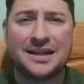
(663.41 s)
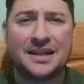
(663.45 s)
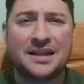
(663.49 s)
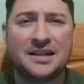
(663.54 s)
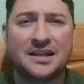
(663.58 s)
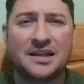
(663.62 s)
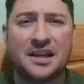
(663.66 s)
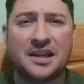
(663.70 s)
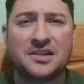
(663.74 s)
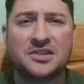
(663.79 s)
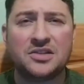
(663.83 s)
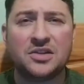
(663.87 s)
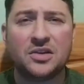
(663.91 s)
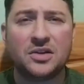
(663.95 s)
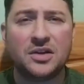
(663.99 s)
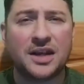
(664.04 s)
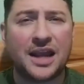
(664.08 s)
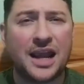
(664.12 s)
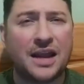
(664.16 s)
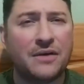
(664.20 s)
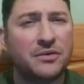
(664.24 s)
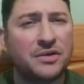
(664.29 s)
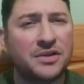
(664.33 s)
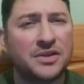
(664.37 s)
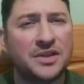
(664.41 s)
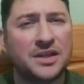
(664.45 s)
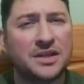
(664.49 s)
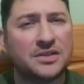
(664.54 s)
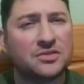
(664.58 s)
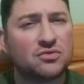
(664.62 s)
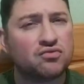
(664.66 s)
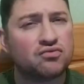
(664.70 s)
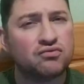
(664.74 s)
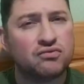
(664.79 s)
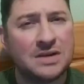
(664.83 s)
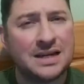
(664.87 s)
It's like
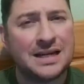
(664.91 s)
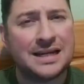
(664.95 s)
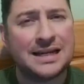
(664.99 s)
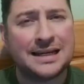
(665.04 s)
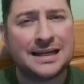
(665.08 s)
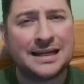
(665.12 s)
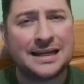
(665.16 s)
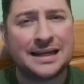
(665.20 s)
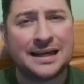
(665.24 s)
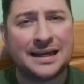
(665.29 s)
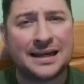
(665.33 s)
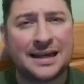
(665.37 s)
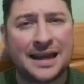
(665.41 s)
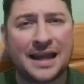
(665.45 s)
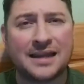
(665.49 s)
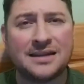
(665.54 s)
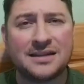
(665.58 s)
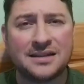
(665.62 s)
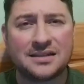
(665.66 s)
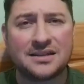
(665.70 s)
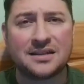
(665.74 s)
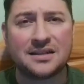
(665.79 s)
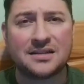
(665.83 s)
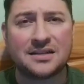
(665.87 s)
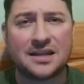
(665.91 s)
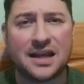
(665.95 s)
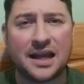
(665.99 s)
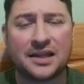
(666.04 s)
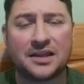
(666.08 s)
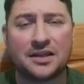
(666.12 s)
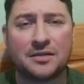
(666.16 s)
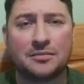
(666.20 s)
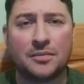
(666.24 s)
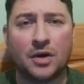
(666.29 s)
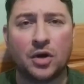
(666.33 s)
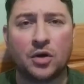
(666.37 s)
everything's really against us at
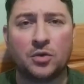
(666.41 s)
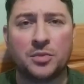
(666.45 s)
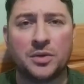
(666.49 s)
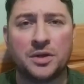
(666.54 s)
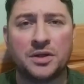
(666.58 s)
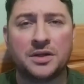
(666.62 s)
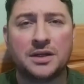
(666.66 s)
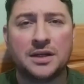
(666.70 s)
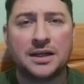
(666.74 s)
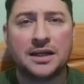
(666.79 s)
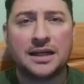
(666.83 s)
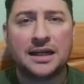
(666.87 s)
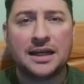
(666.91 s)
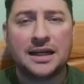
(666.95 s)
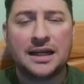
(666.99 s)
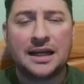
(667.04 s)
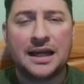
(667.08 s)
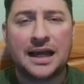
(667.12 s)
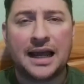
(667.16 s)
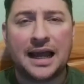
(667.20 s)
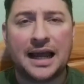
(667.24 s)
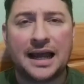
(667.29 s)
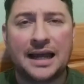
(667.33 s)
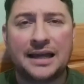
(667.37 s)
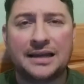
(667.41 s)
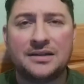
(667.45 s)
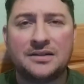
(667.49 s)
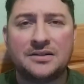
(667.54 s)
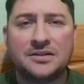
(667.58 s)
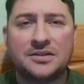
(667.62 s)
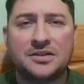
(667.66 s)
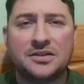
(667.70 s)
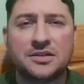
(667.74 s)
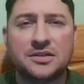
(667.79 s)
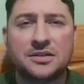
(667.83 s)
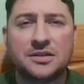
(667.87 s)
the moment,
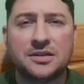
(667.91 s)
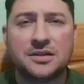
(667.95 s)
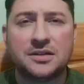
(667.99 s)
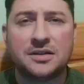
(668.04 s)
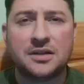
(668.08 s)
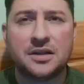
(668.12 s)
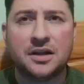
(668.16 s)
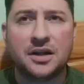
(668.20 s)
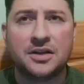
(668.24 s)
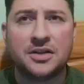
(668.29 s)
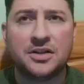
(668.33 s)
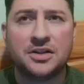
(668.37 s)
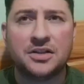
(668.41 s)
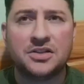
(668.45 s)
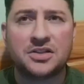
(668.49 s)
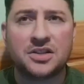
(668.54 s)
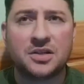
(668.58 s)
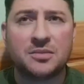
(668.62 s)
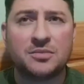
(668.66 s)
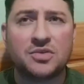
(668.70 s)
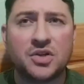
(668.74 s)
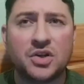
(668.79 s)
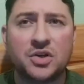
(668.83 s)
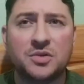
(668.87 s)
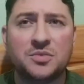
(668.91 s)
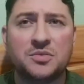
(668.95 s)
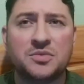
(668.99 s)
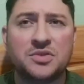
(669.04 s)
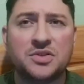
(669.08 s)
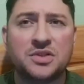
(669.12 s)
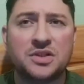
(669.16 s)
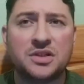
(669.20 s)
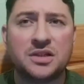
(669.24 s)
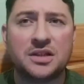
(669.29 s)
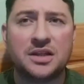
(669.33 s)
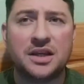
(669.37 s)
and
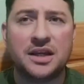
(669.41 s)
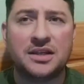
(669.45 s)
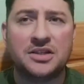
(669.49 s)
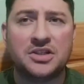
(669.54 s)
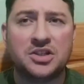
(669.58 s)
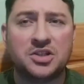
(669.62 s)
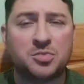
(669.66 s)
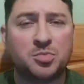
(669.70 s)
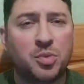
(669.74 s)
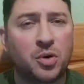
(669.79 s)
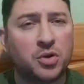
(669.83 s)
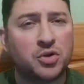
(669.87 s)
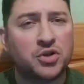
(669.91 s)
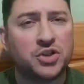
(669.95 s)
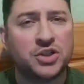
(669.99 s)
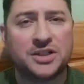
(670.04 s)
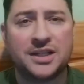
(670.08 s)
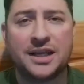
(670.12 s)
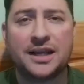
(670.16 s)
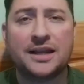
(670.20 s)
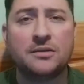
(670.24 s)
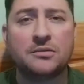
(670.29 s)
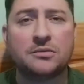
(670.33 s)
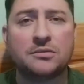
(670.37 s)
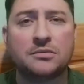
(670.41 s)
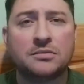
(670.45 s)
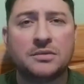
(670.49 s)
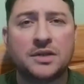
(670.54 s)
sometimes it just bogs you down.